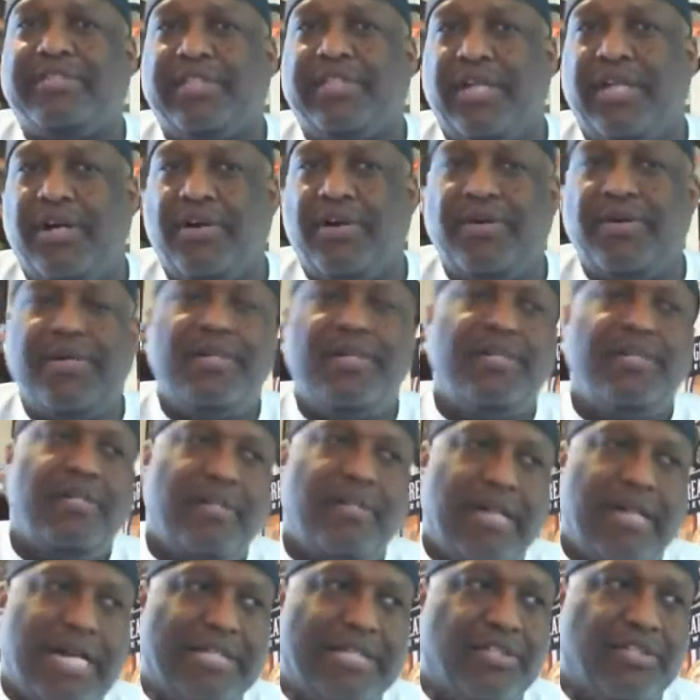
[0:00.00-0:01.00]
So
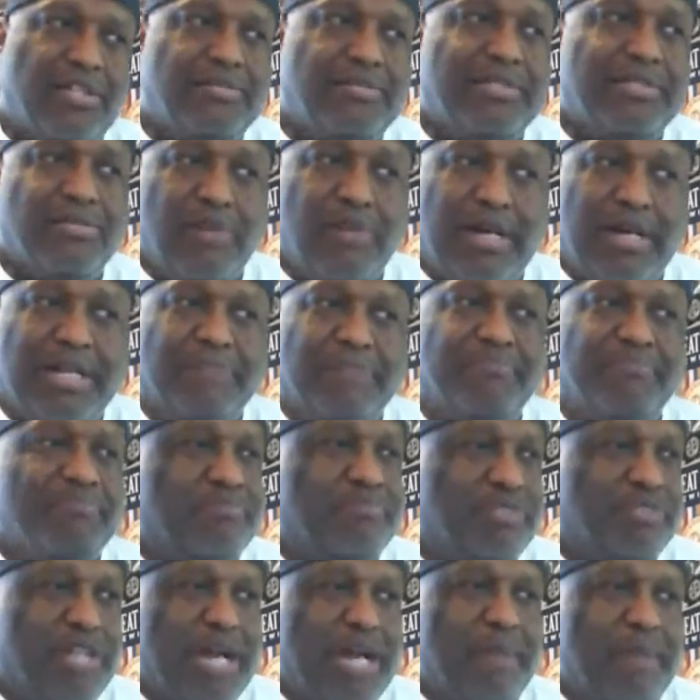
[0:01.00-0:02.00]
I told him, well,
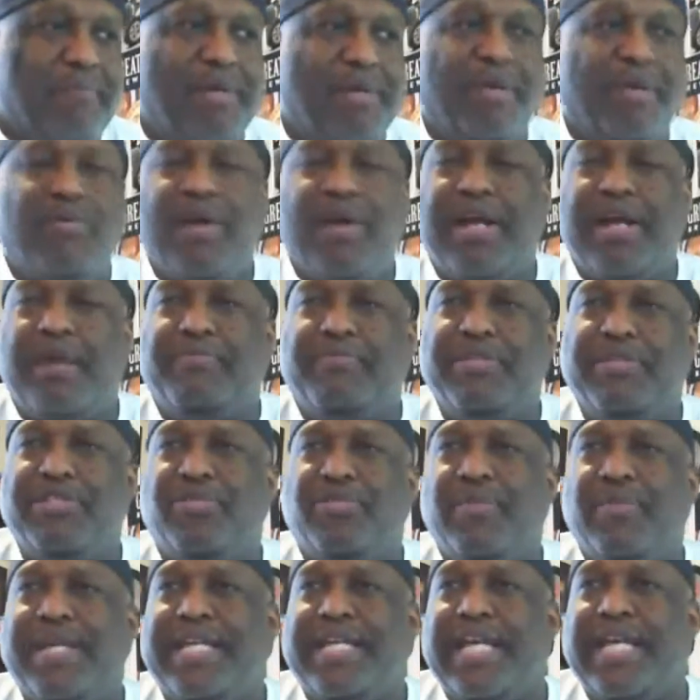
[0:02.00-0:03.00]
I'll try to pick one up
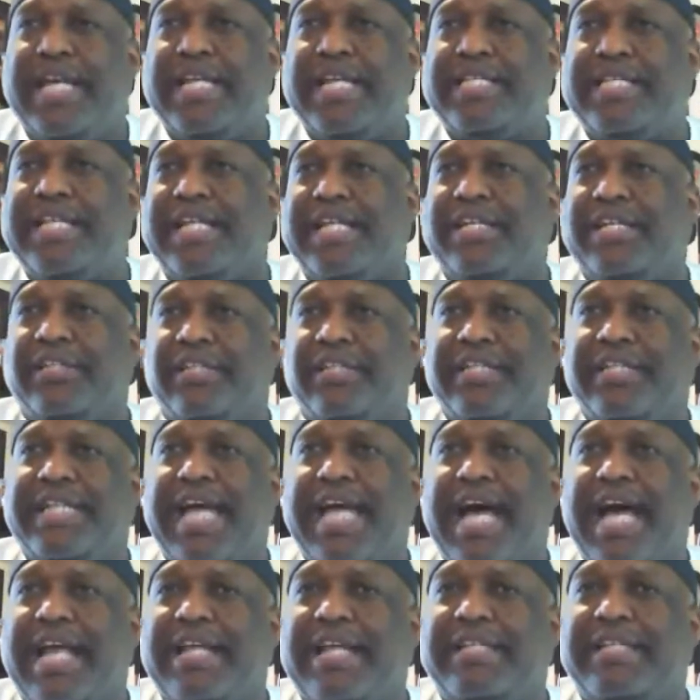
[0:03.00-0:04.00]
this weekend and take a look
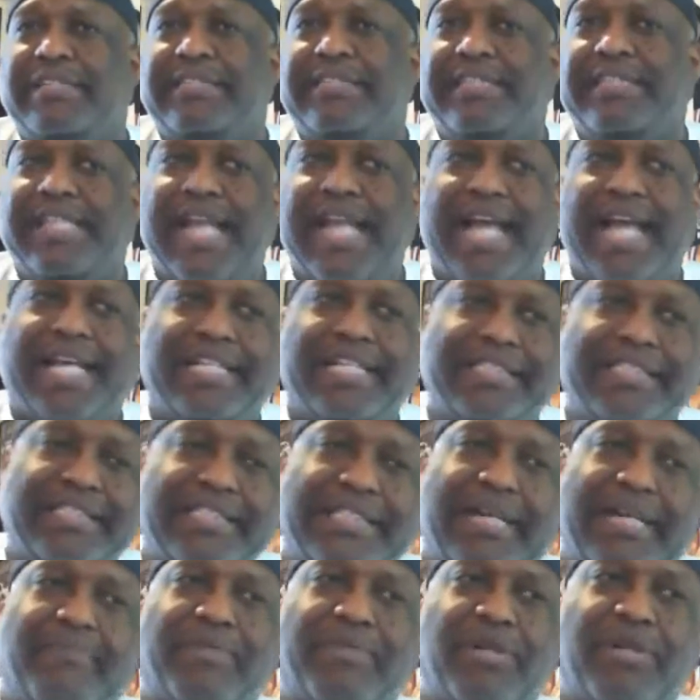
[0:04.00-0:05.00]
at it, and then I can
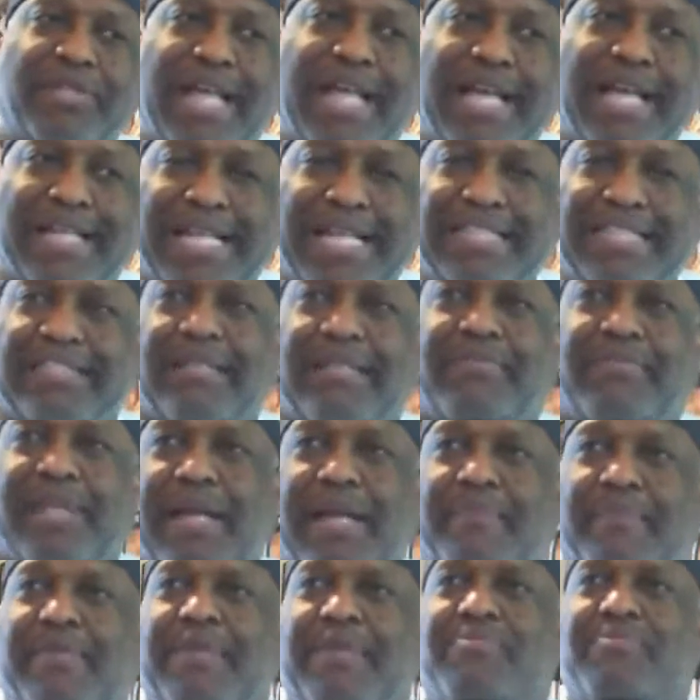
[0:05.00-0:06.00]
just upload that. That's something
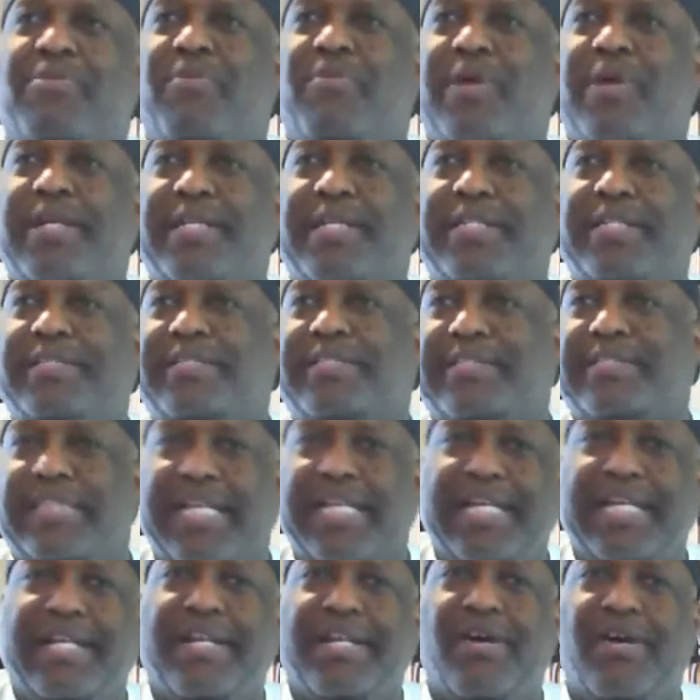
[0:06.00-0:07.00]
that people want to
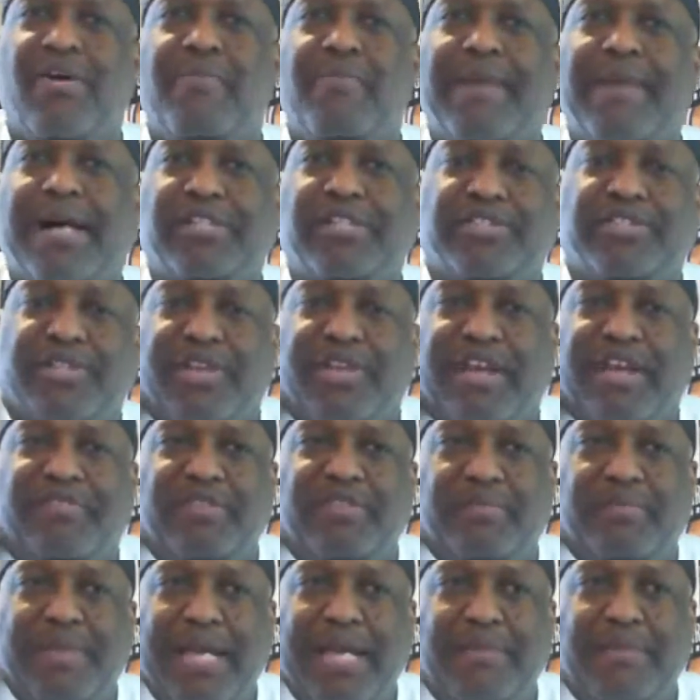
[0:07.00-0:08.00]
see and know about. So you have
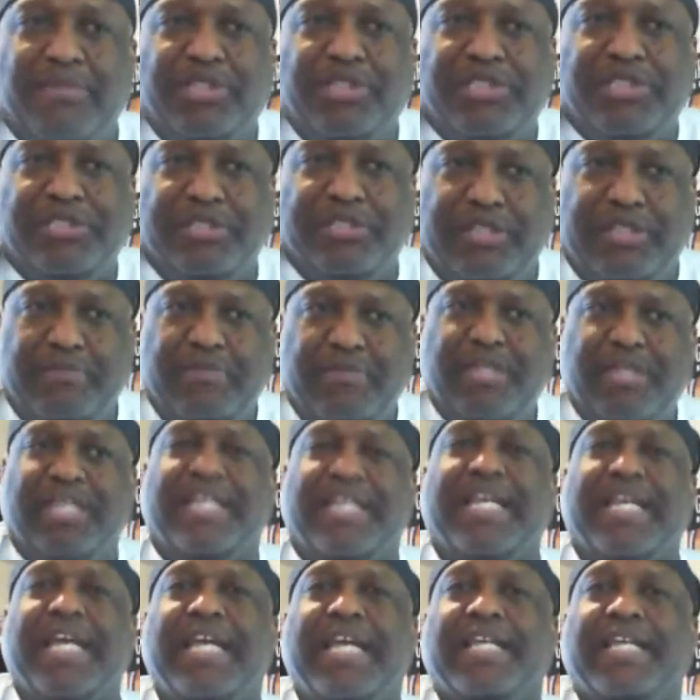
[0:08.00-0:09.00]
to be able to
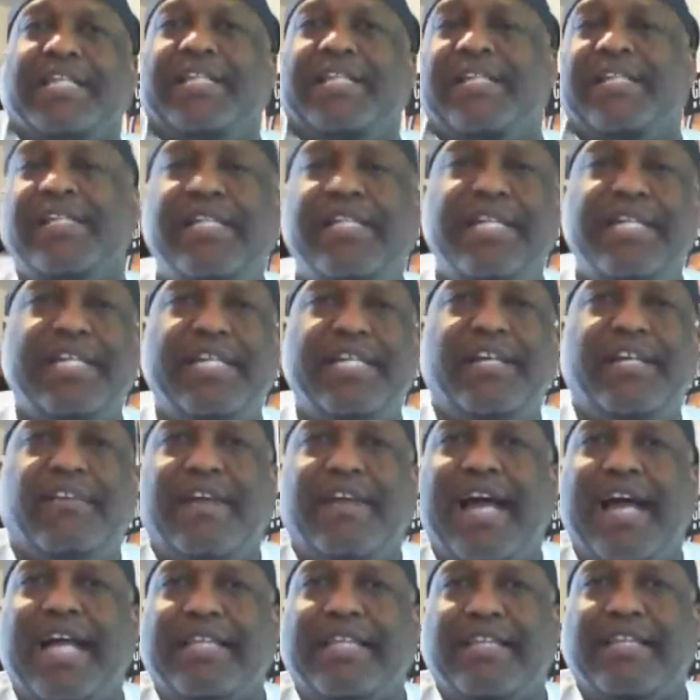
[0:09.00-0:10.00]
communicate and
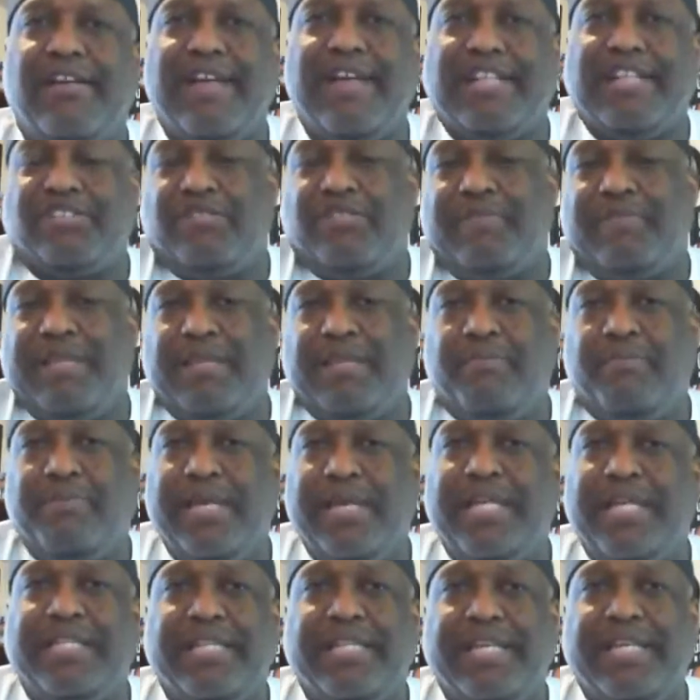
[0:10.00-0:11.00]
interact there, and that's going to be the
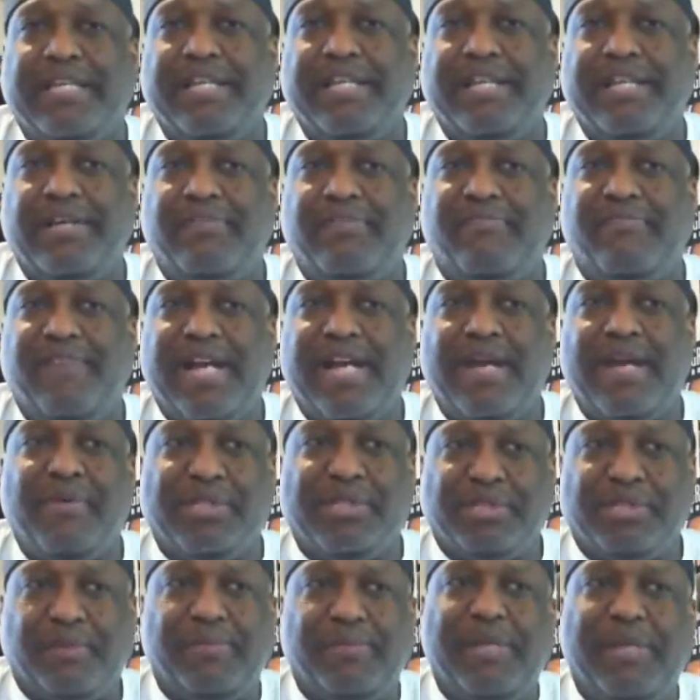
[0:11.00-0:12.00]
big thing. You know, find out
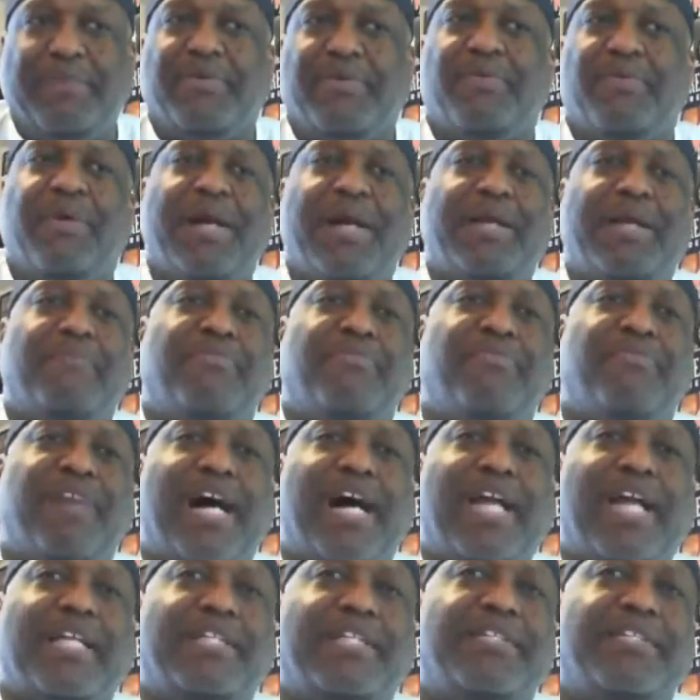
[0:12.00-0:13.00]
what your people want and
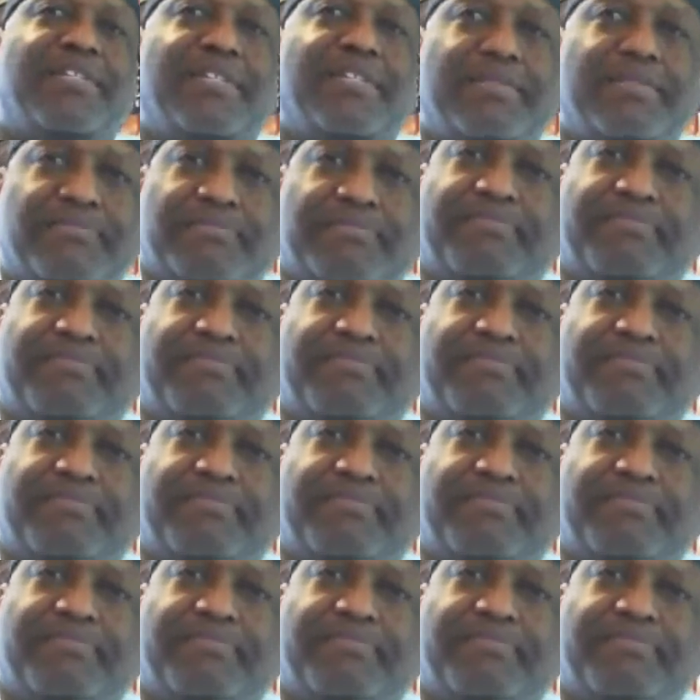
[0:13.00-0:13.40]
provide it to them.